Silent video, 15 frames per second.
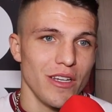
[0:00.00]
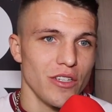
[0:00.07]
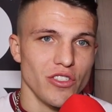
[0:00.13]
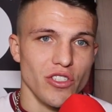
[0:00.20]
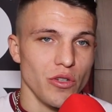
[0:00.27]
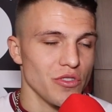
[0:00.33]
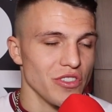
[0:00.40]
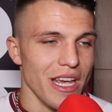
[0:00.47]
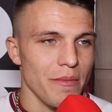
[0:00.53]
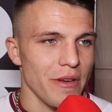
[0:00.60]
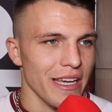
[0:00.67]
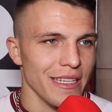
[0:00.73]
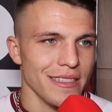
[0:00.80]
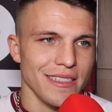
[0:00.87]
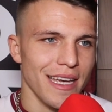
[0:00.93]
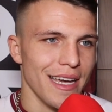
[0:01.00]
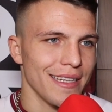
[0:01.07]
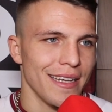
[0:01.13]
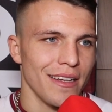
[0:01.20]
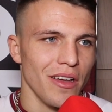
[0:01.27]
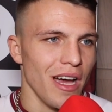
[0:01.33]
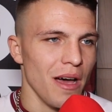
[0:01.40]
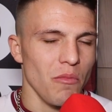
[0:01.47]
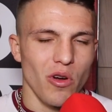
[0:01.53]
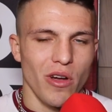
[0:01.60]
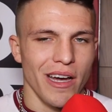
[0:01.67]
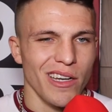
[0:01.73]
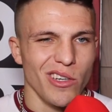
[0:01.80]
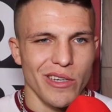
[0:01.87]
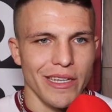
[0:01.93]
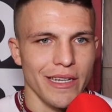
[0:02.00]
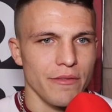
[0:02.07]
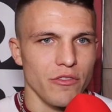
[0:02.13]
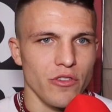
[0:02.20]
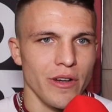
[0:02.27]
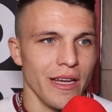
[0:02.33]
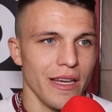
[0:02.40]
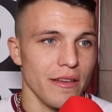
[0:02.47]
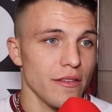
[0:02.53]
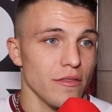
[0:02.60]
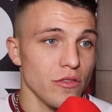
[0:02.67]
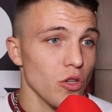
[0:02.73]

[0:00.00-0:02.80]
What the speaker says: So same again Saturday night. I'm not going looking in for it.